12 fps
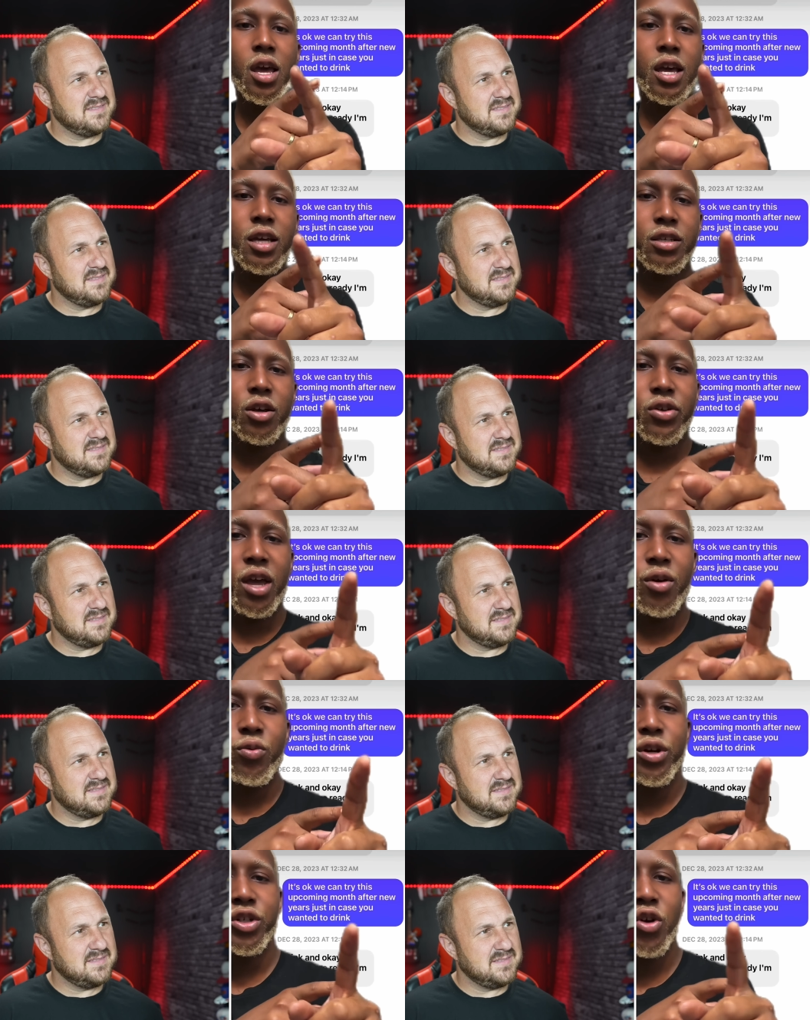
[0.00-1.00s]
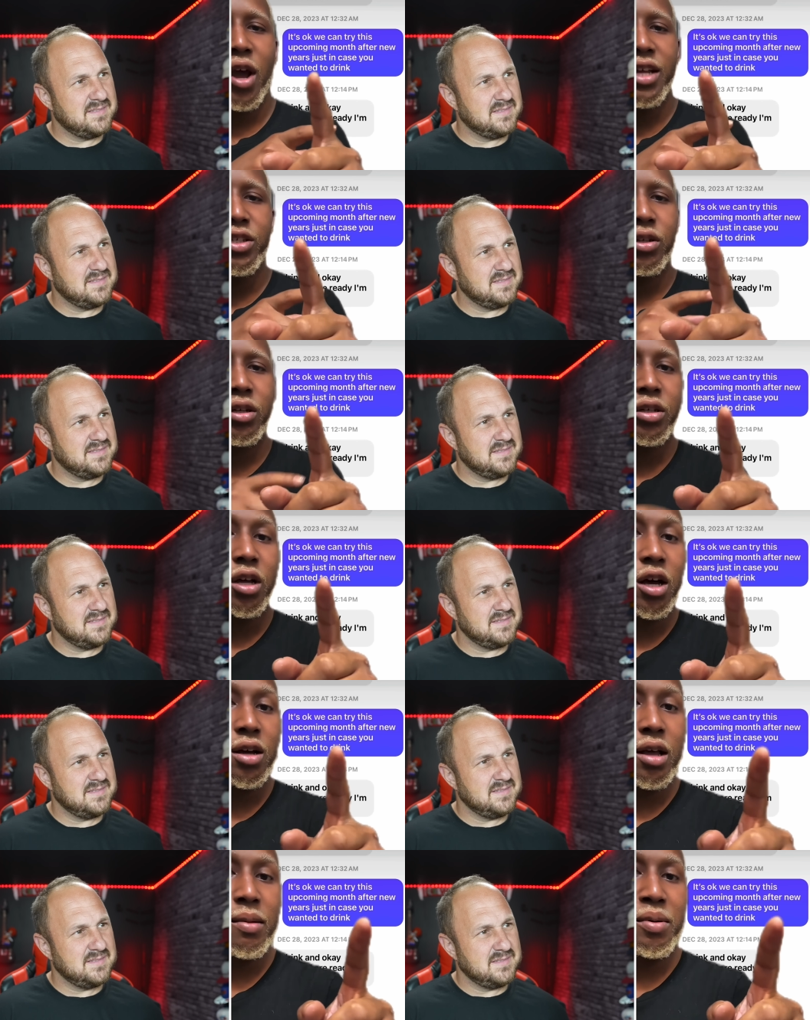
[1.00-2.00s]
Speaker 1: It's okay, we're trying the
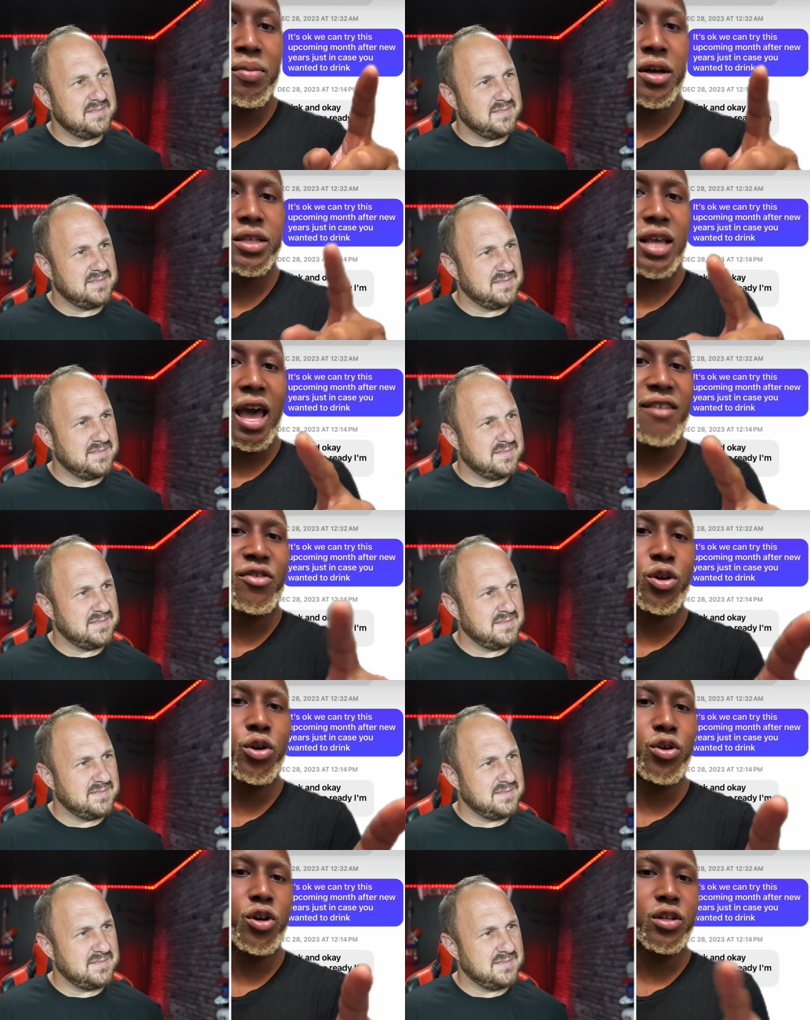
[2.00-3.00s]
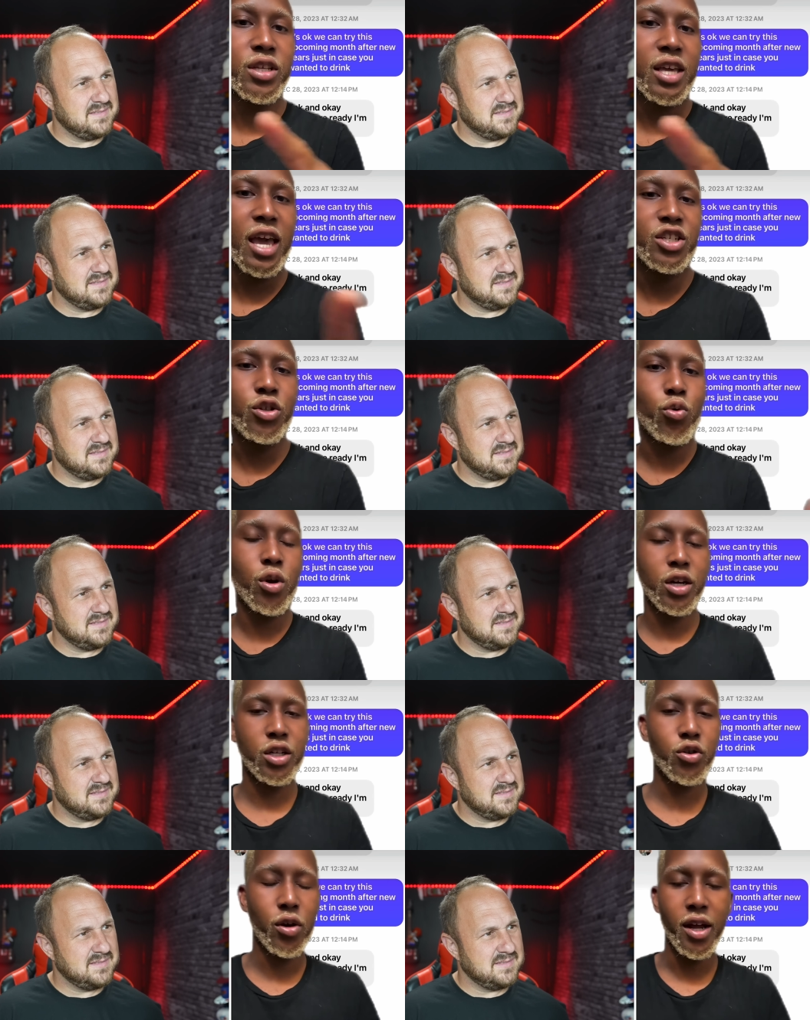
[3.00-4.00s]
upcoming months after New Year's in case you want
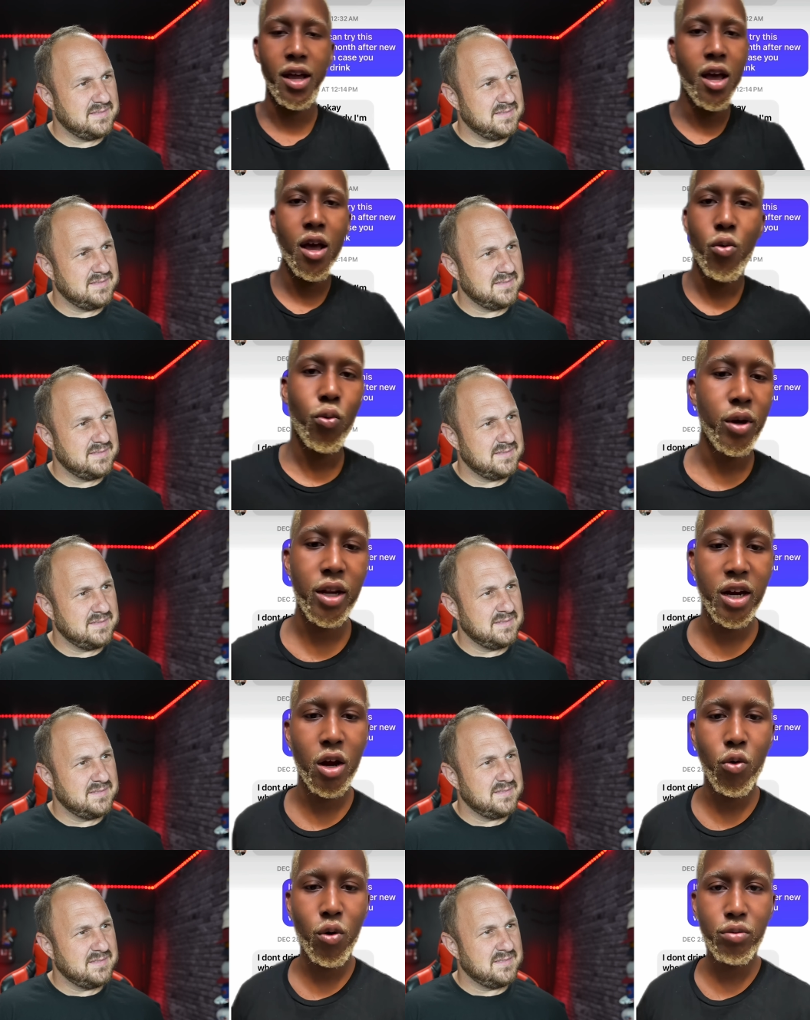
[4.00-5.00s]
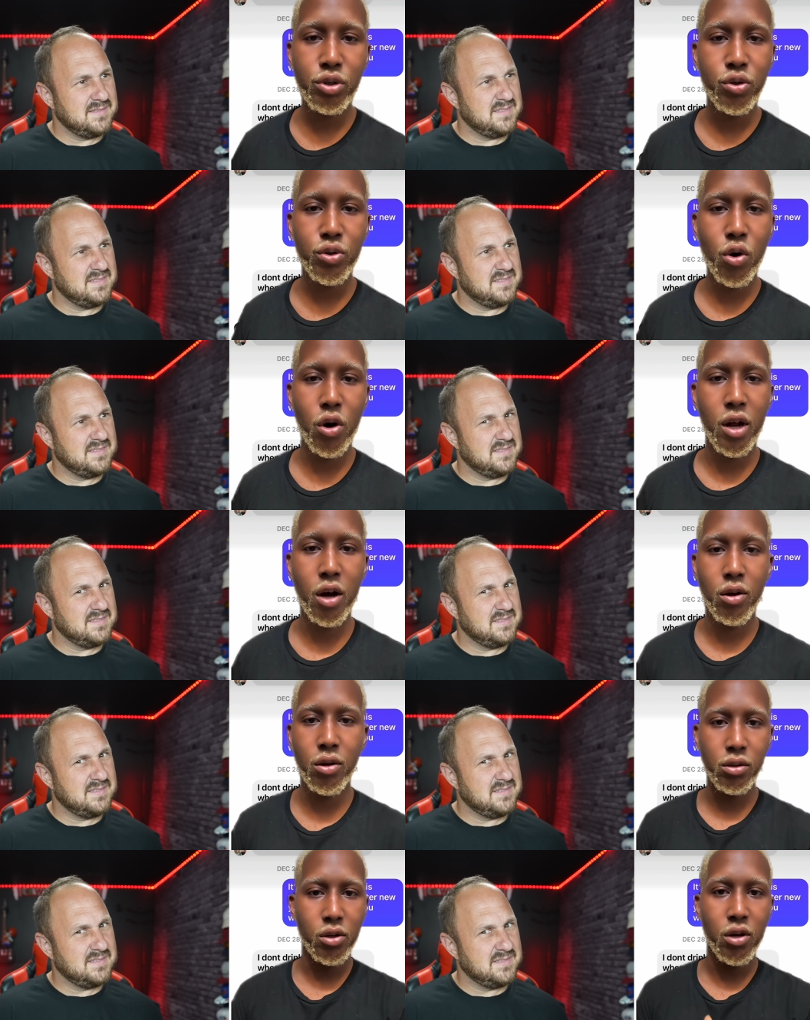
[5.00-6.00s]
to drink. We didn't know what was going
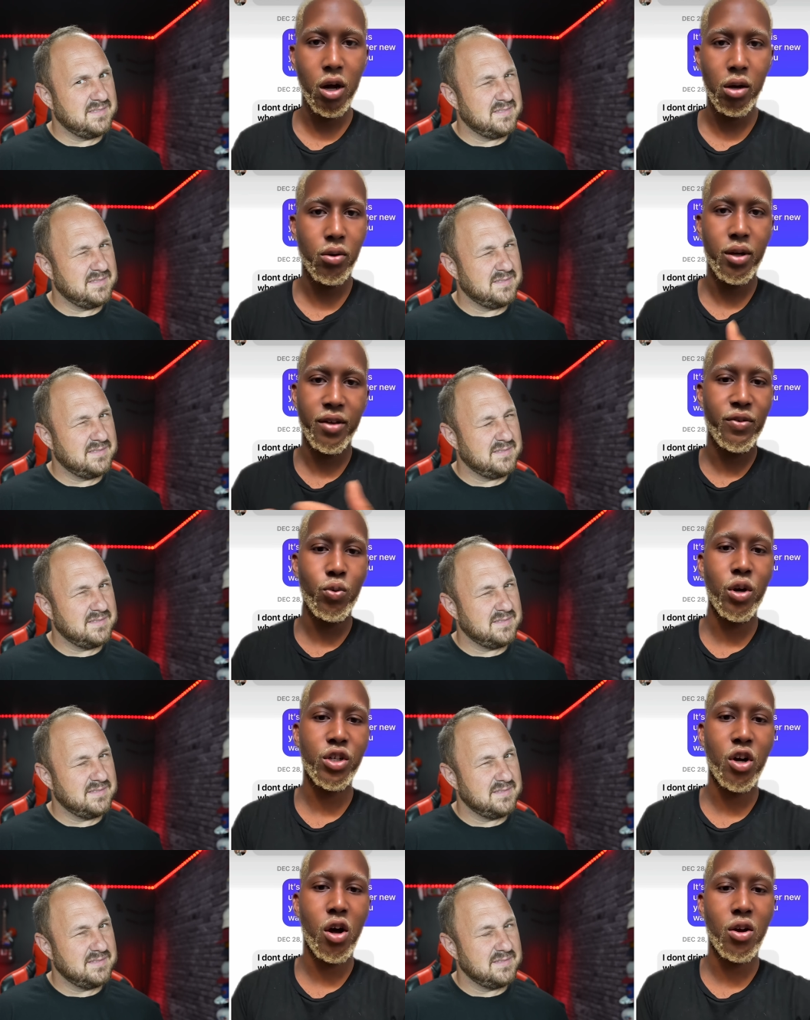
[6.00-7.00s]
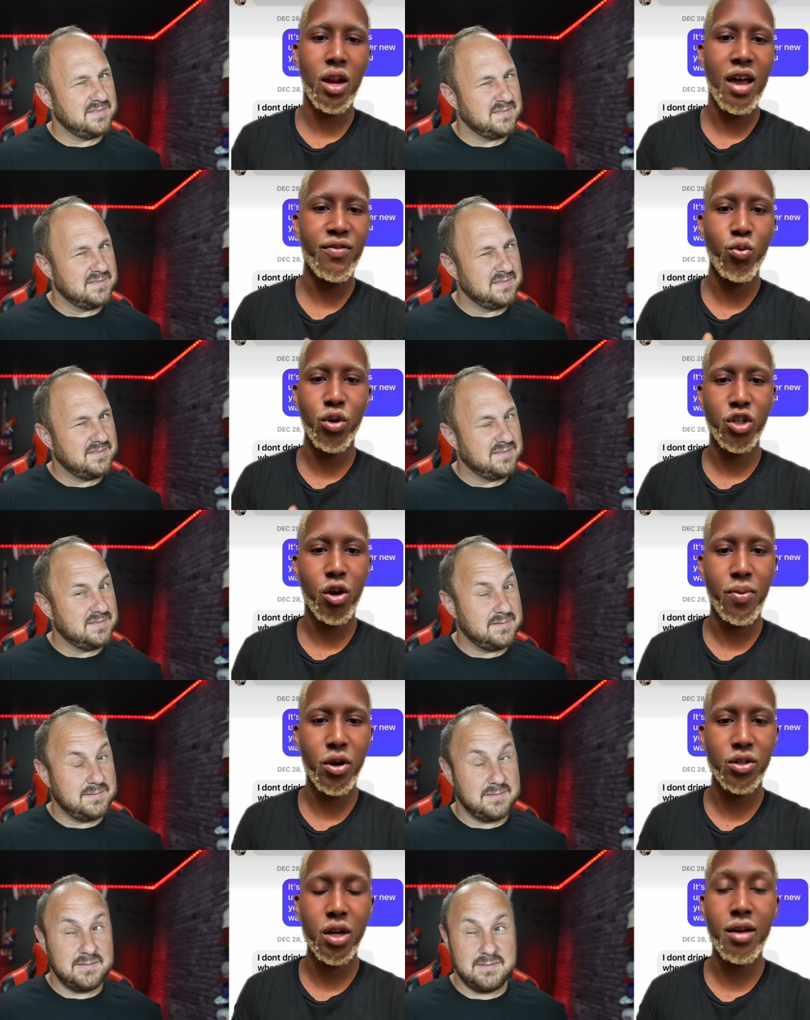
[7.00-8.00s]
on. You know, if you want your own life, you want your own
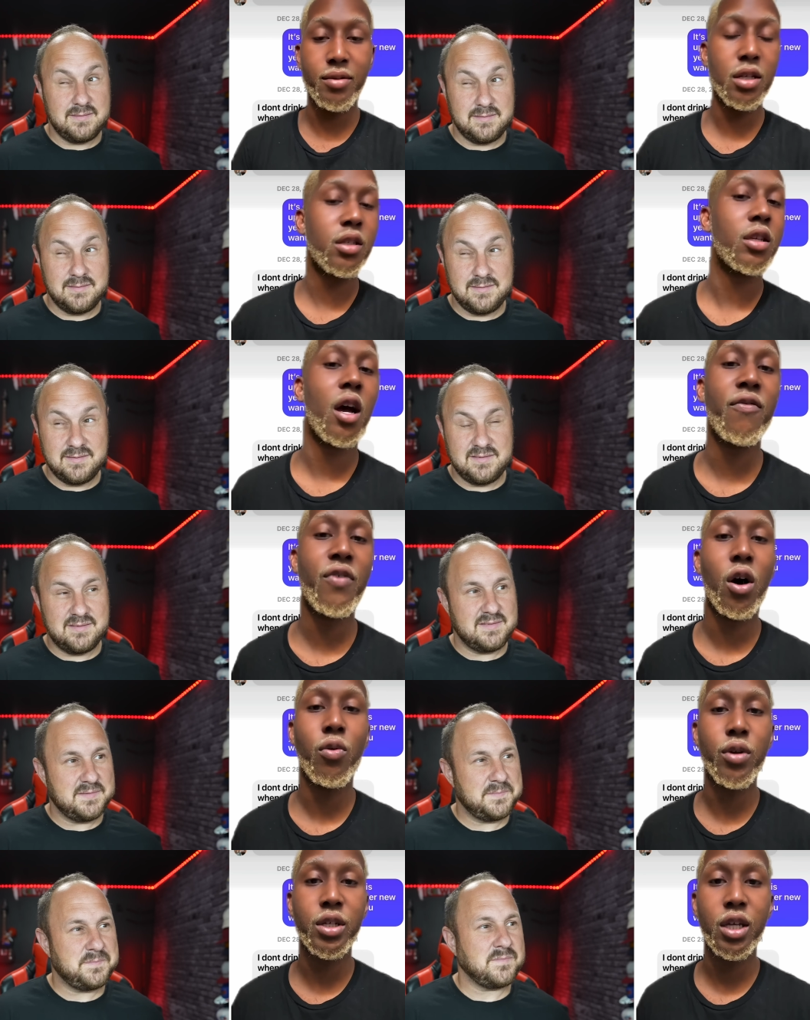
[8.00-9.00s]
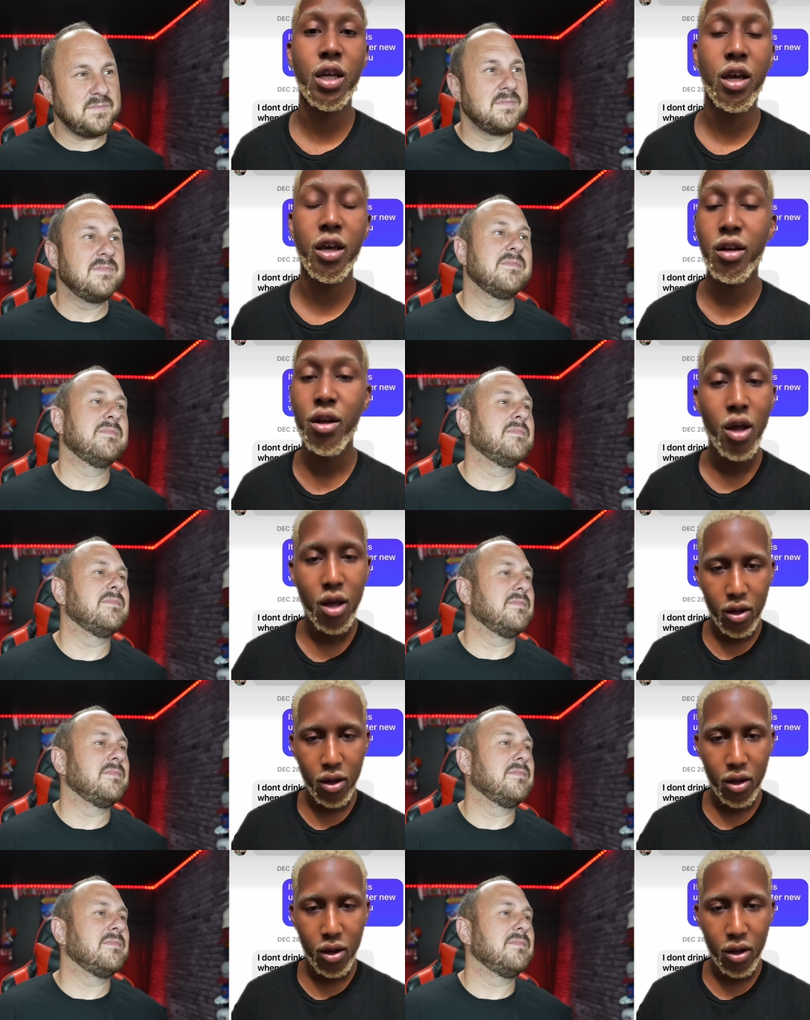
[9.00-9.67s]
personal life, this is our fault once again.